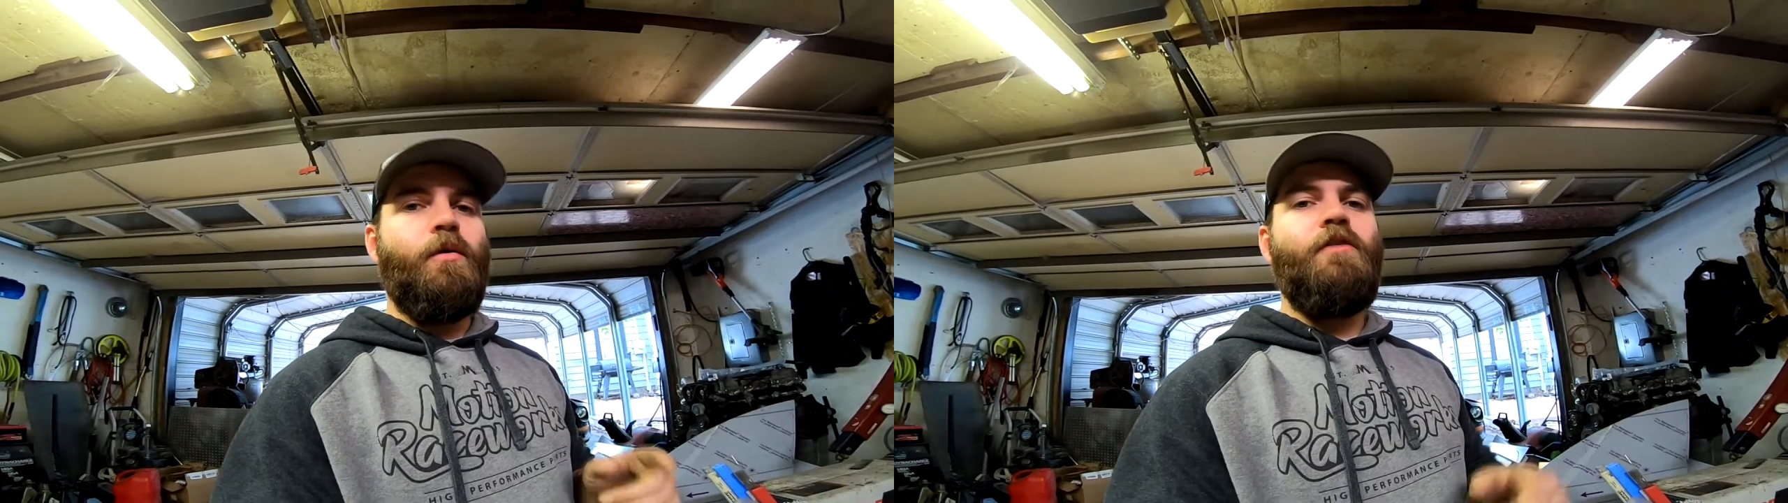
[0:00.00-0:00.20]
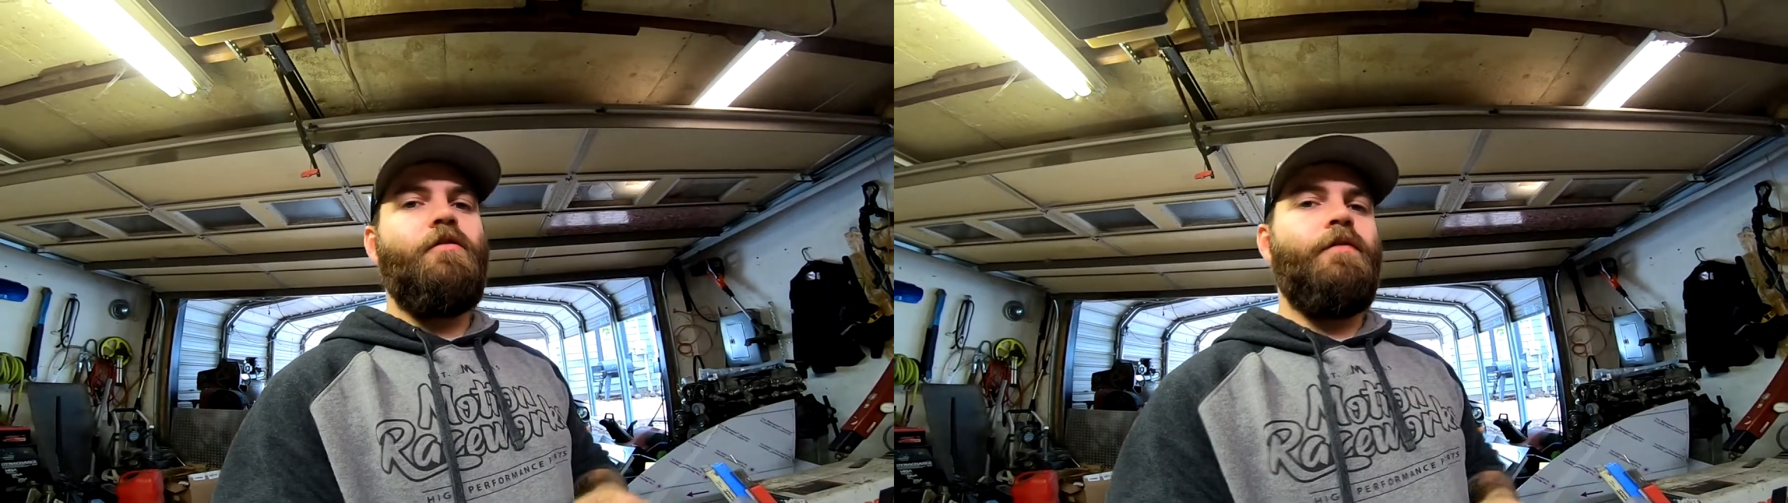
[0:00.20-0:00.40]

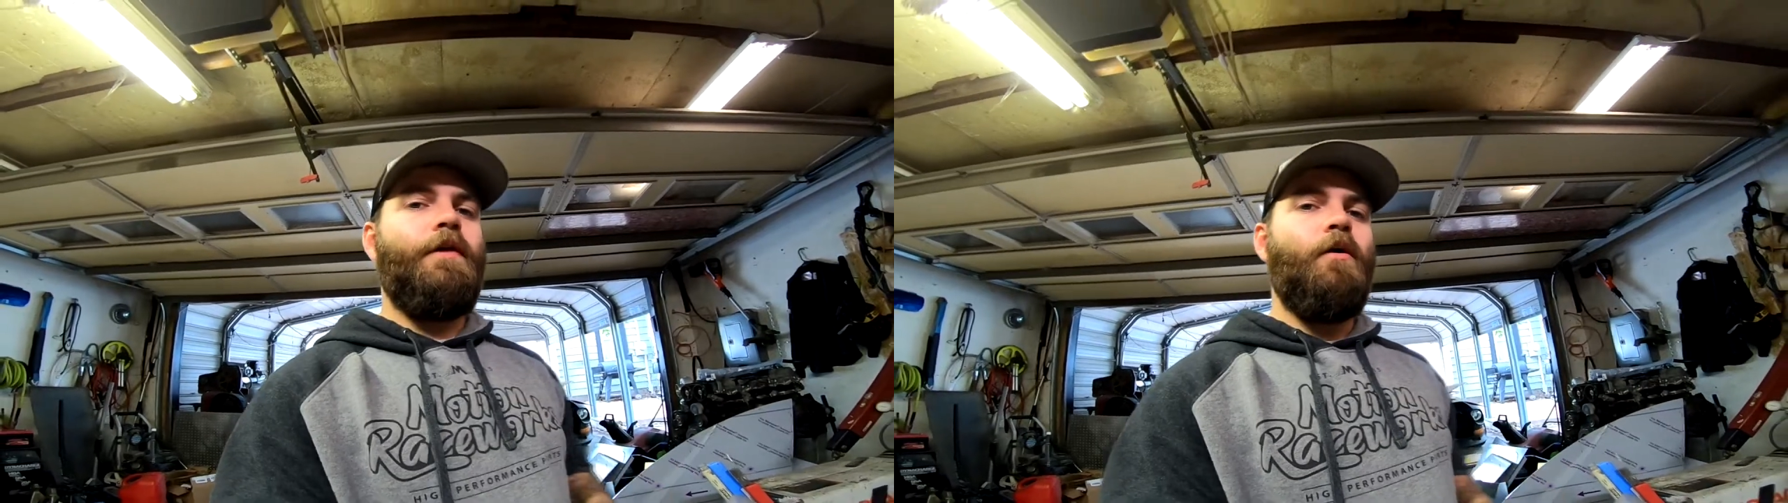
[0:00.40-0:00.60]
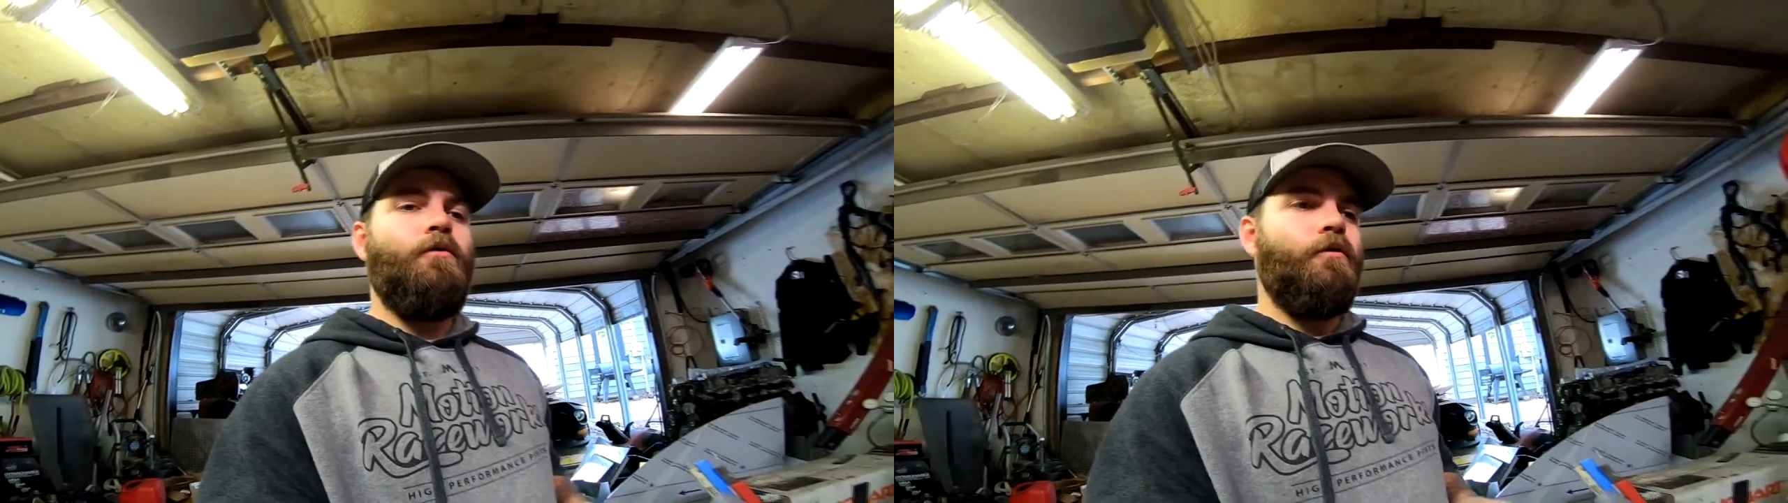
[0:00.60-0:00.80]
Race of
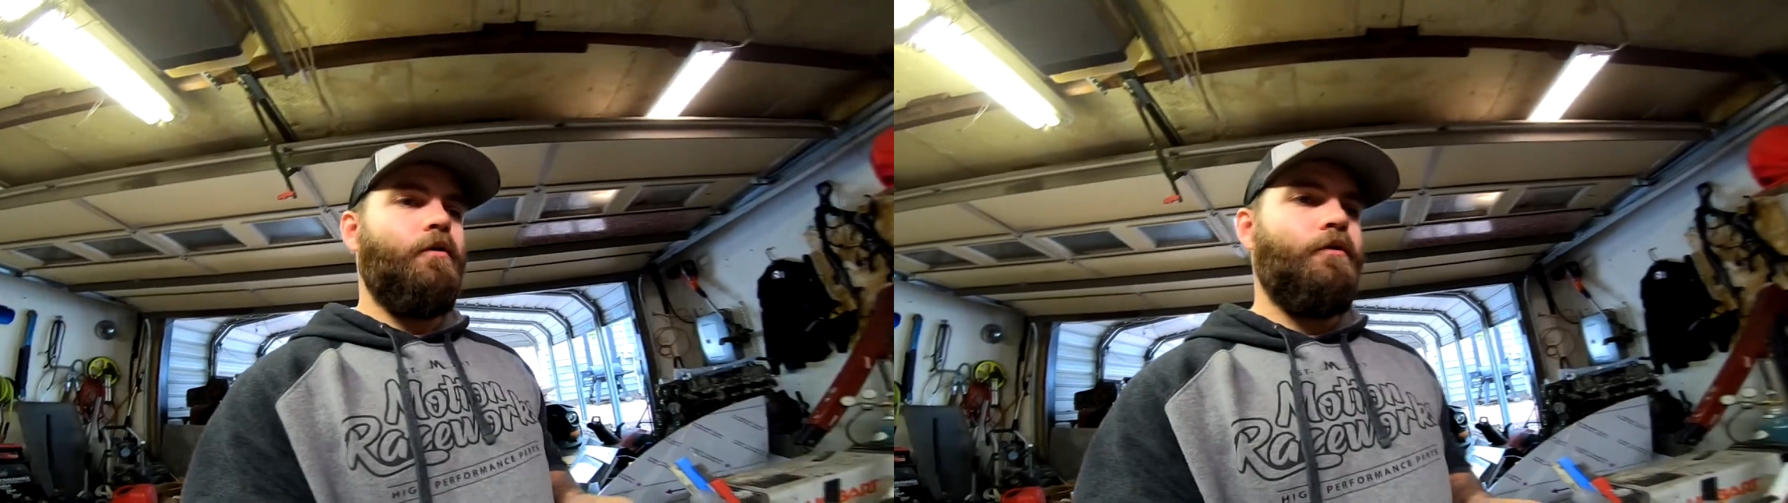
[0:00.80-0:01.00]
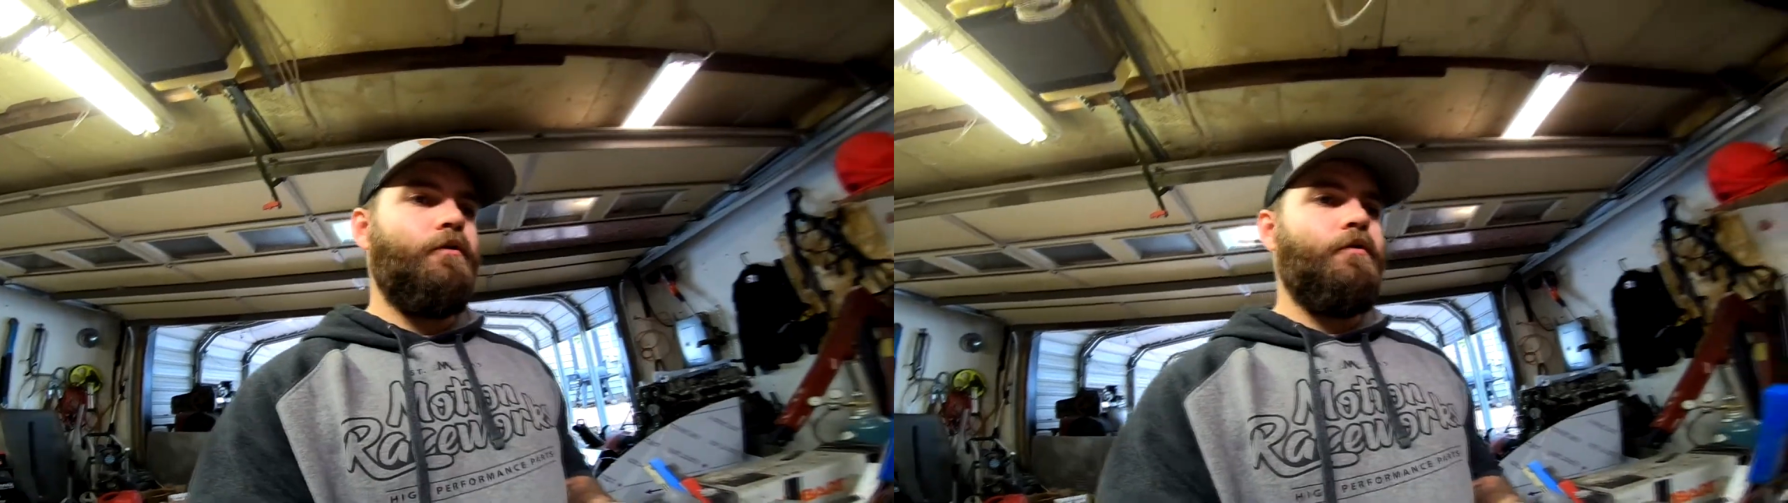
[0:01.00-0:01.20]
the
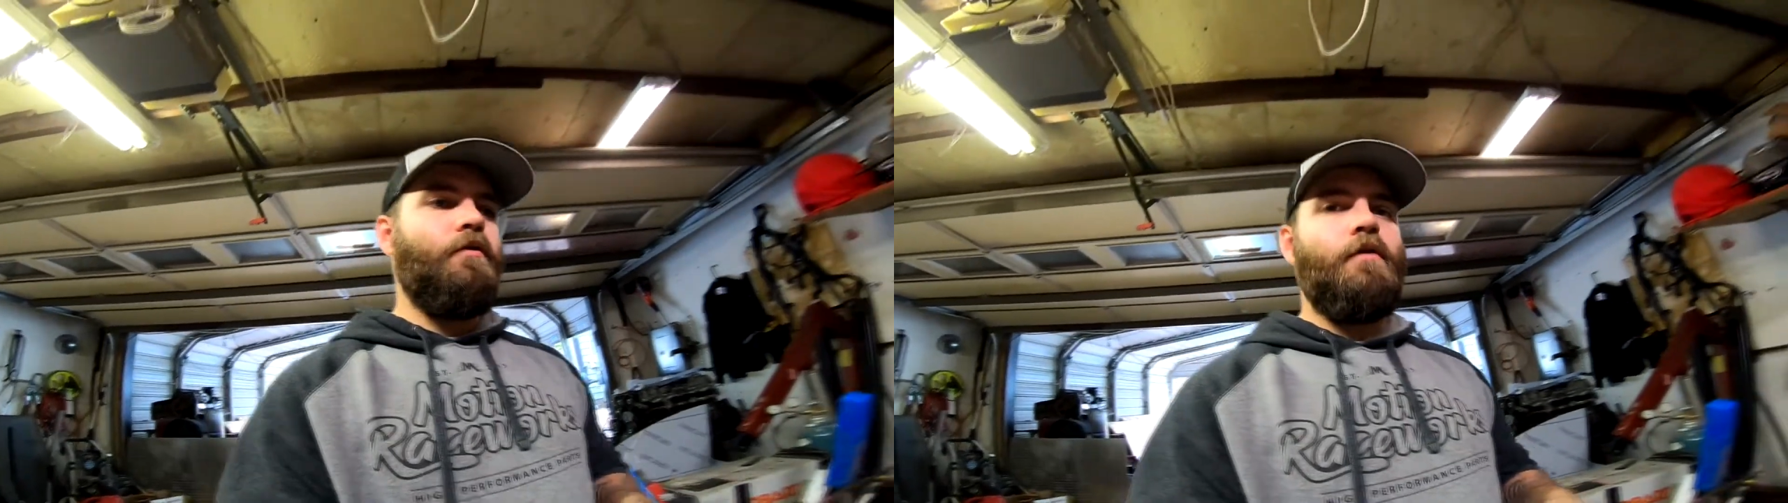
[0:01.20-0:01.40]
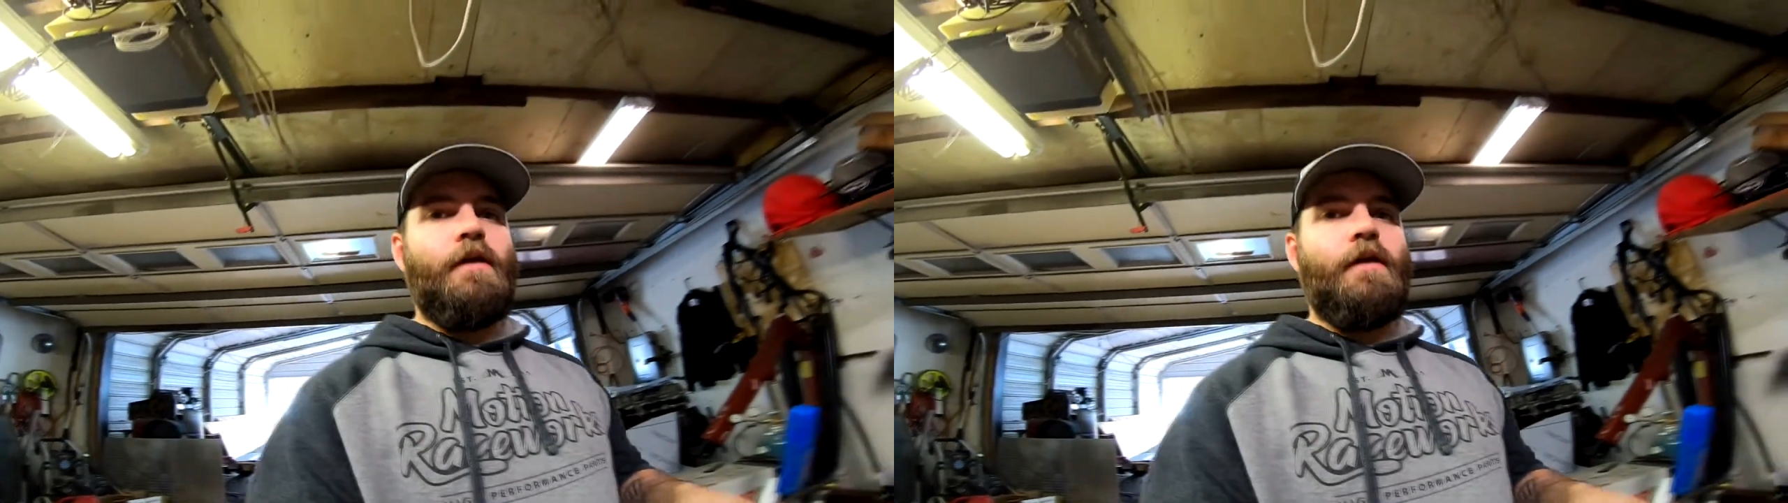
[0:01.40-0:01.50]
Ozarks,